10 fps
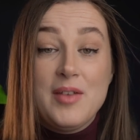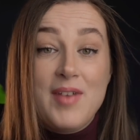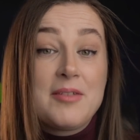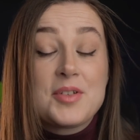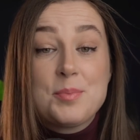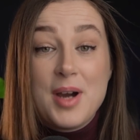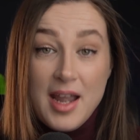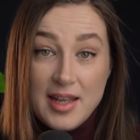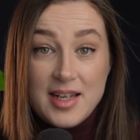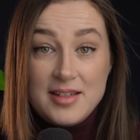That was my
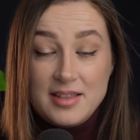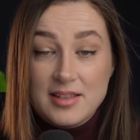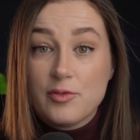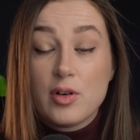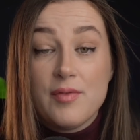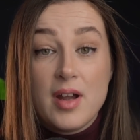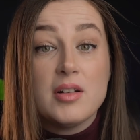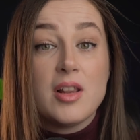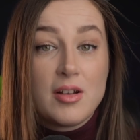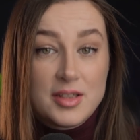identity for a very
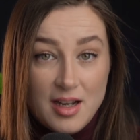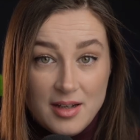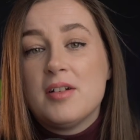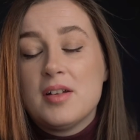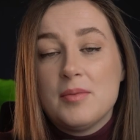long time.